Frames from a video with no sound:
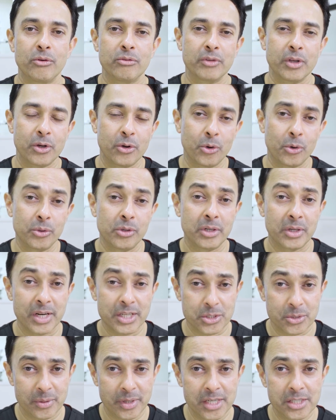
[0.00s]
of the coronal
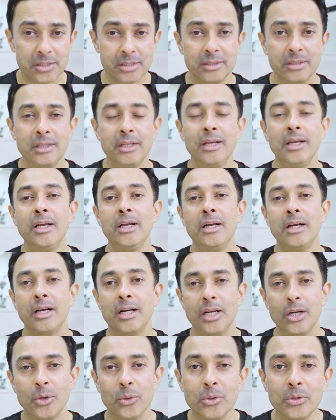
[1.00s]
restoration
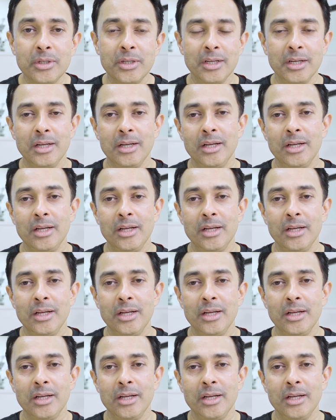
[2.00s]
alone?